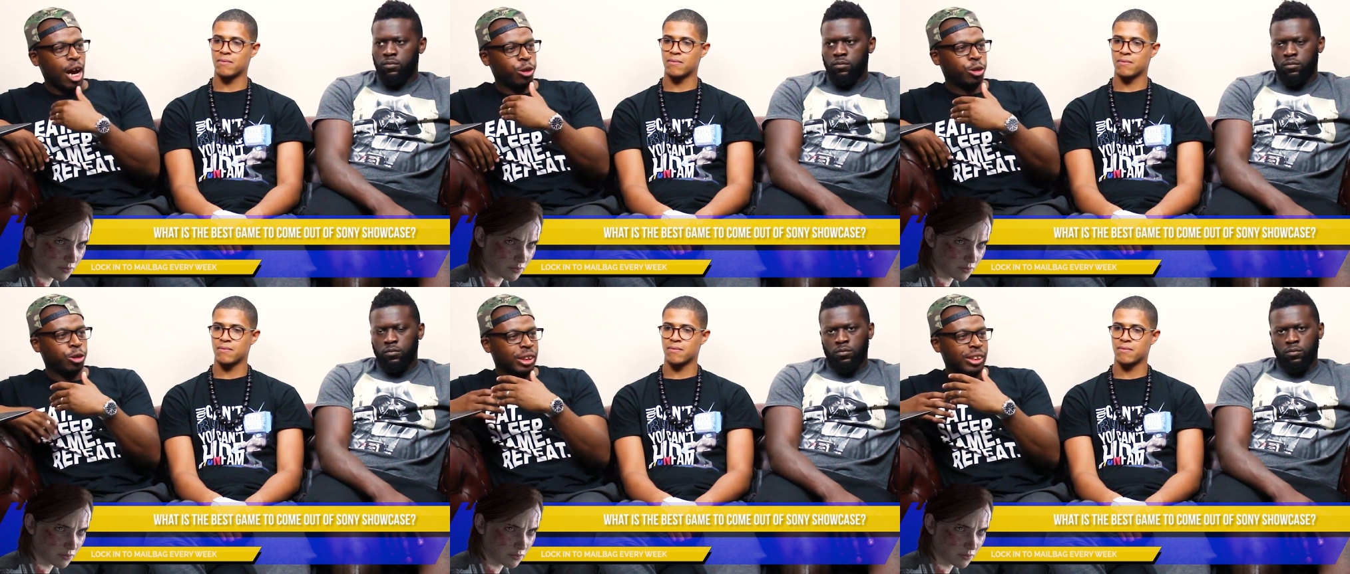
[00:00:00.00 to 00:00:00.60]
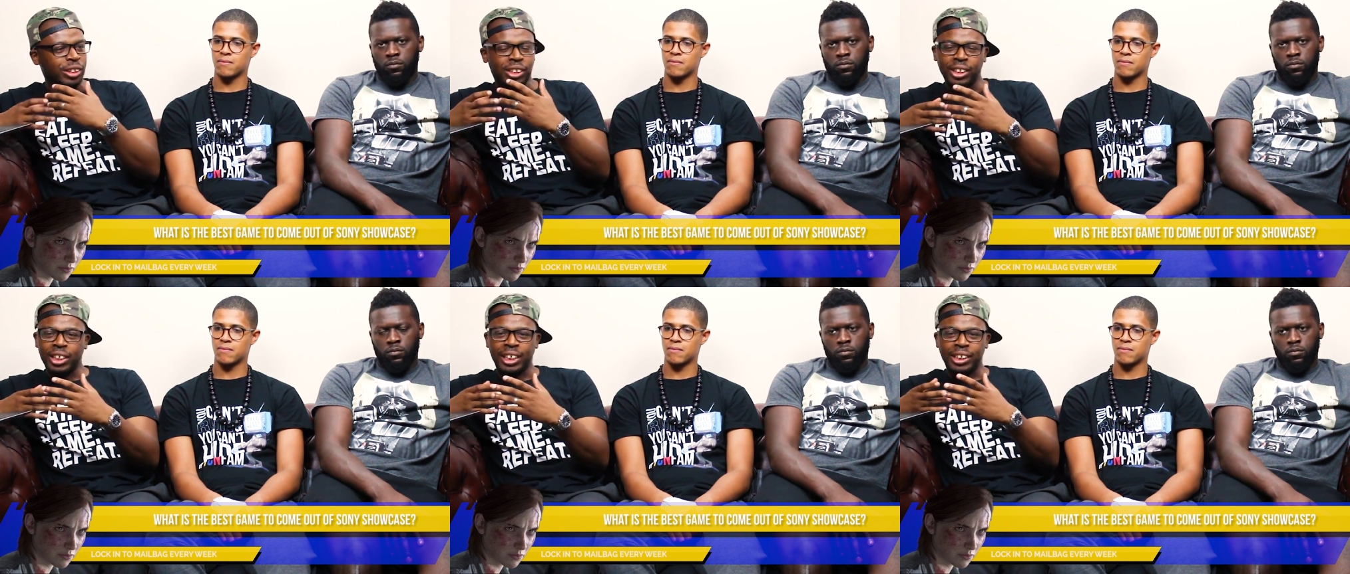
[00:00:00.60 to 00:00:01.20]
Speaker 1: how you're
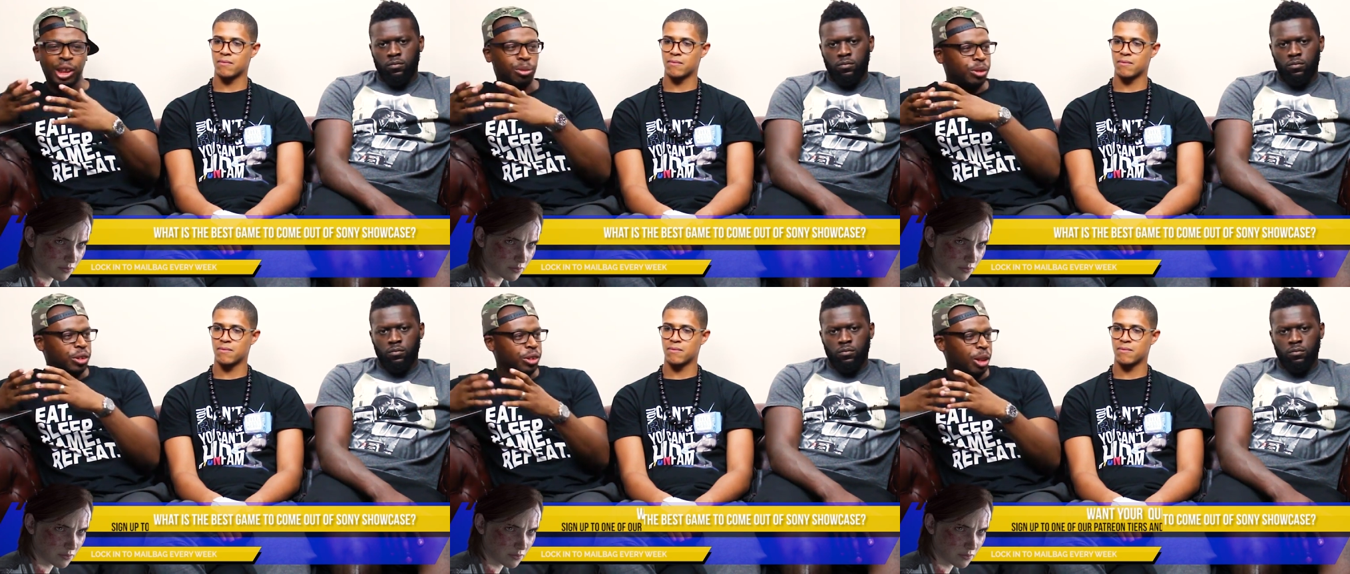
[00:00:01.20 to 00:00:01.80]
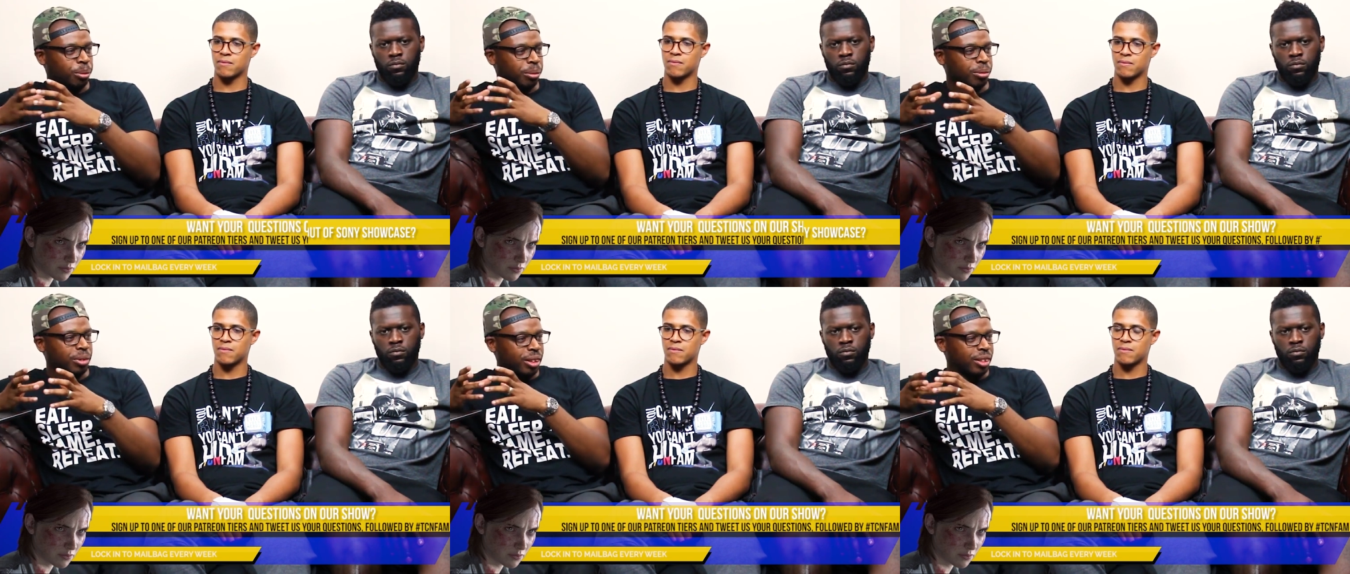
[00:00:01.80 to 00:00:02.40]
like deep into
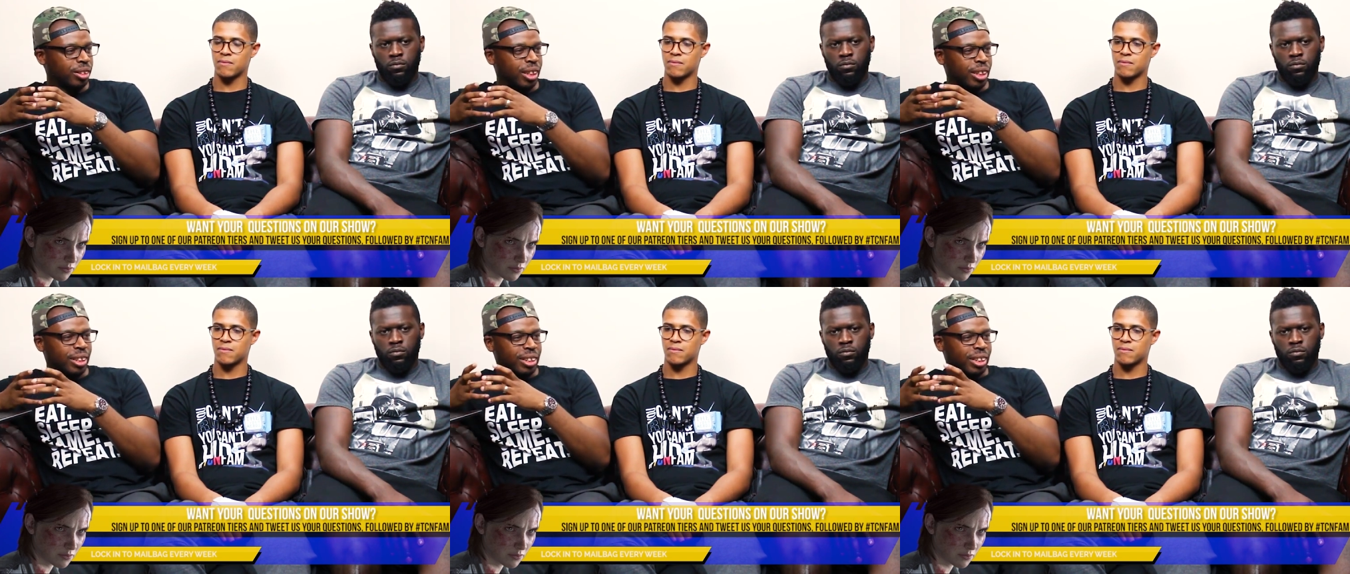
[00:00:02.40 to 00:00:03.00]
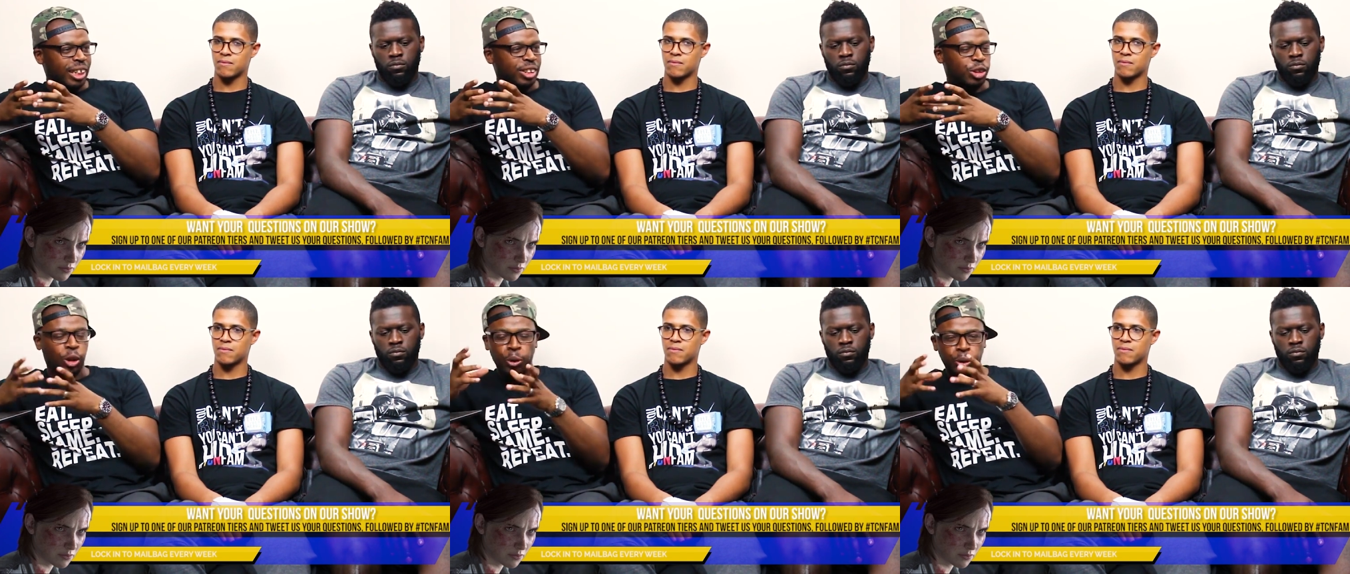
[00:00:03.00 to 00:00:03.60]
some like
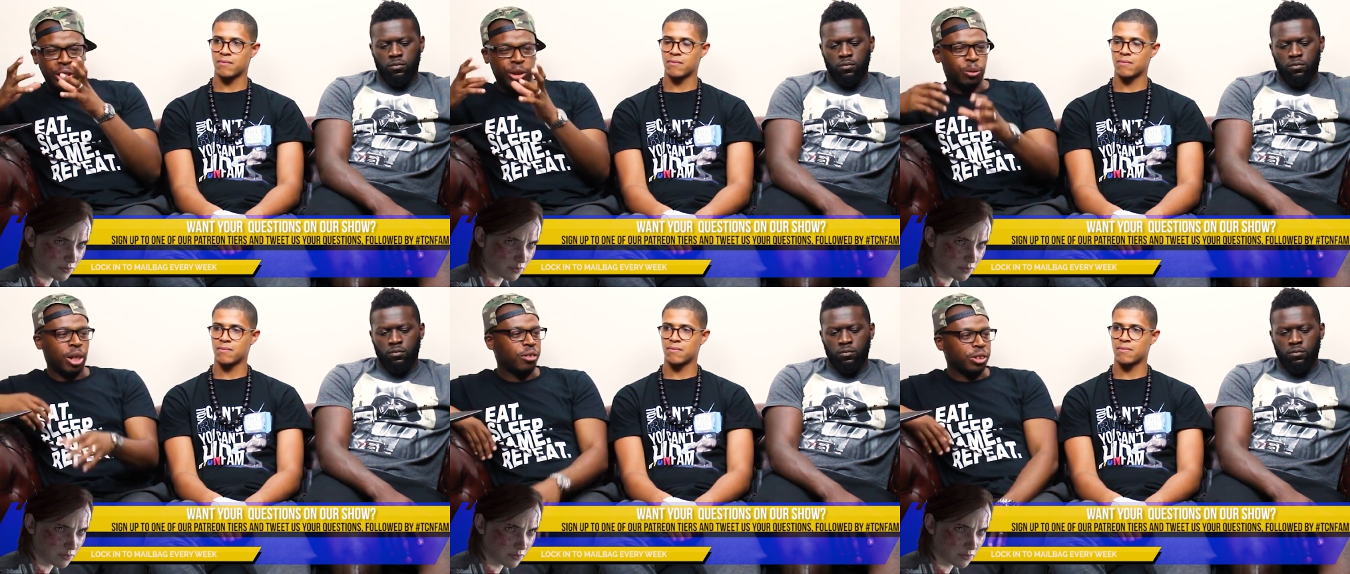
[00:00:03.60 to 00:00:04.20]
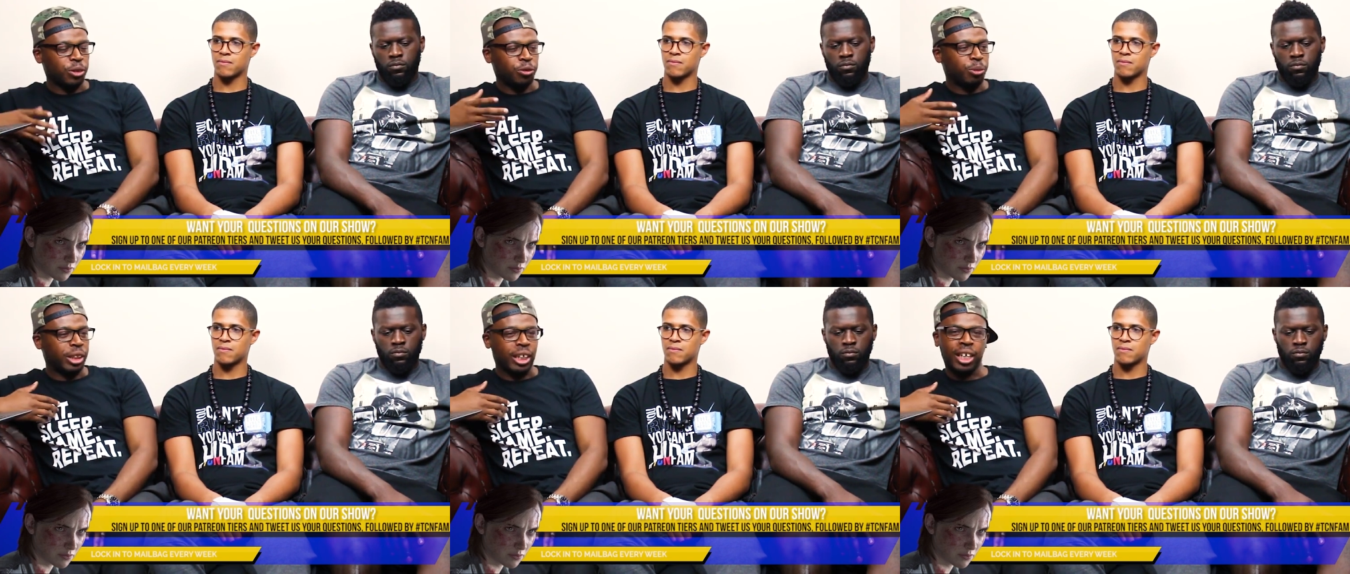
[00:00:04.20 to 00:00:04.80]
jungleness and whatever. So
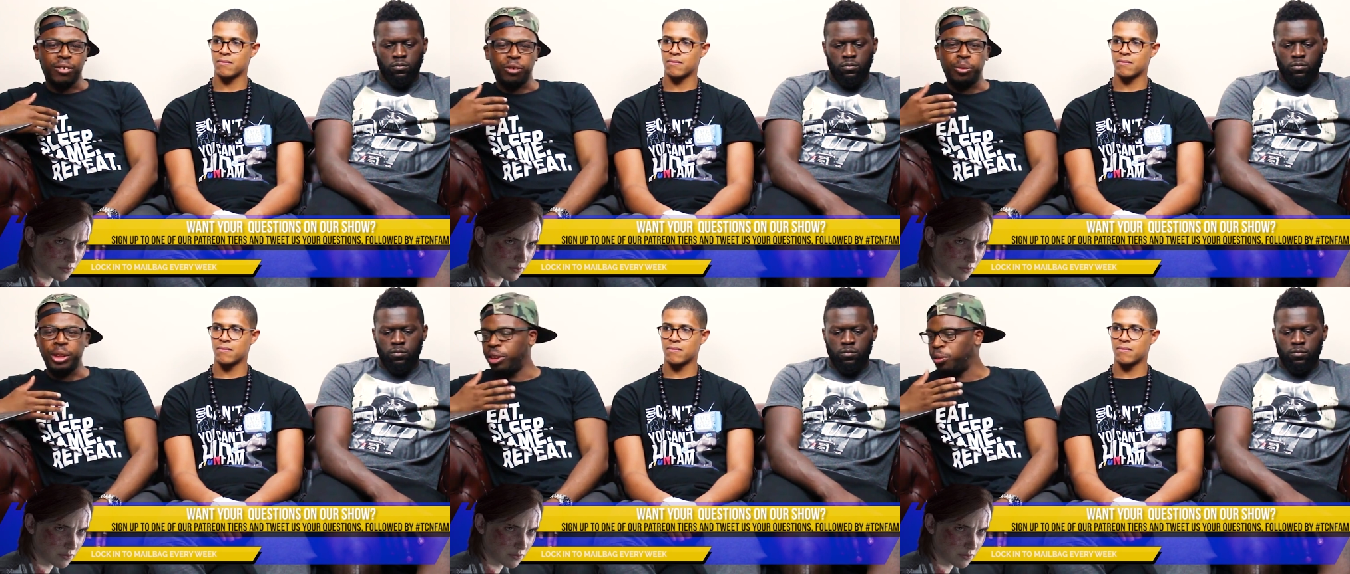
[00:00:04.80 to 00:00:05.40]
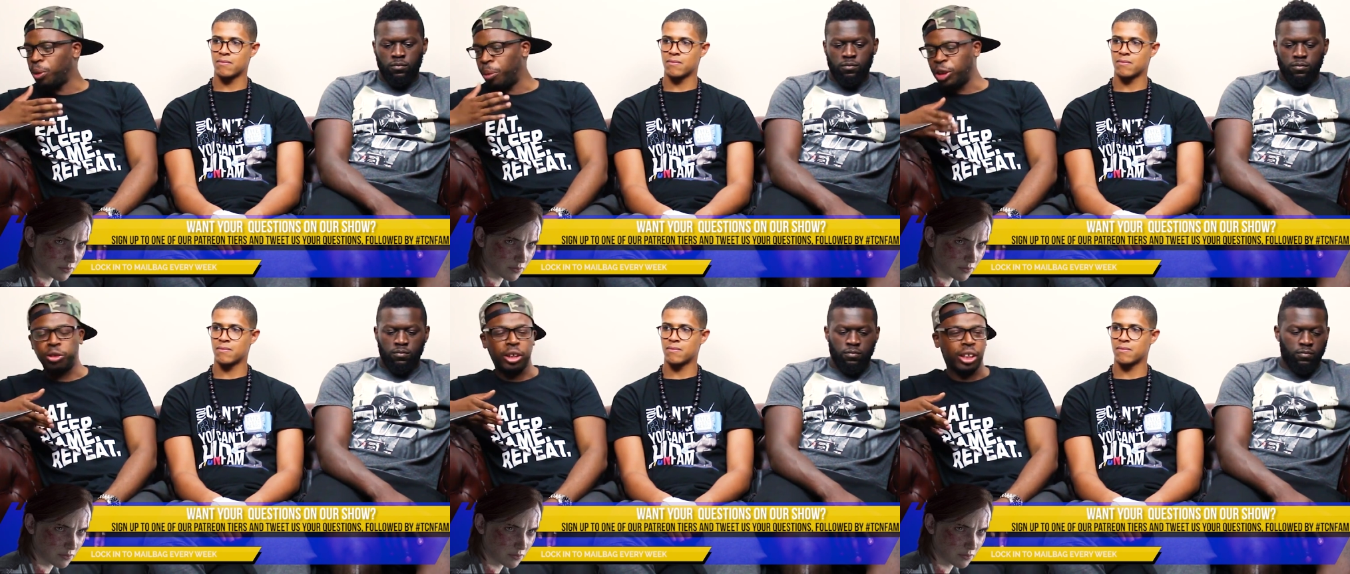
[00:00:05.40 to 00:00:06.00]
for me, for me, the
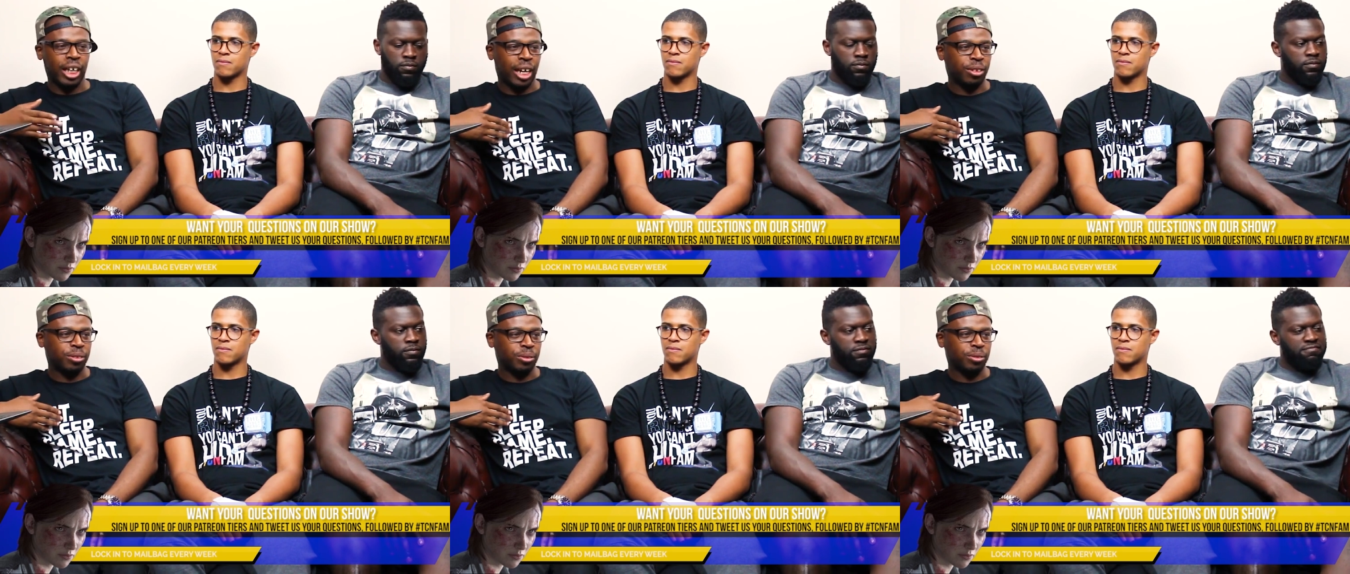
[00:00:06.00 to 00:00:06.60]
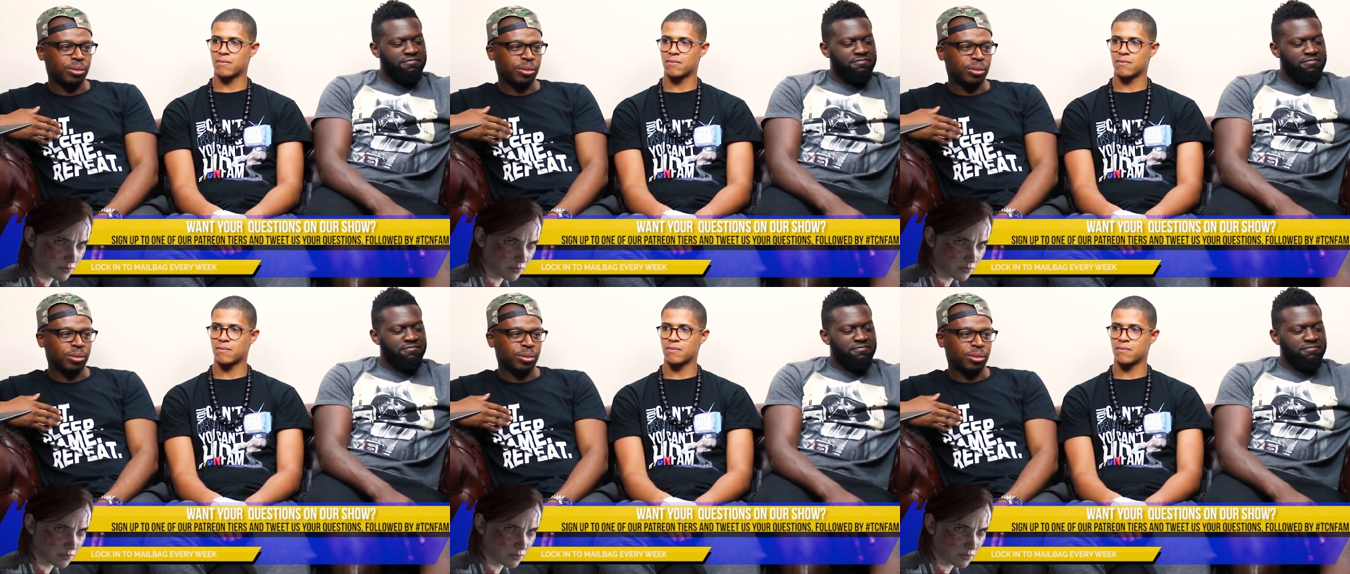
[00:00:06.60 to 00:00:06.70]
best trailer that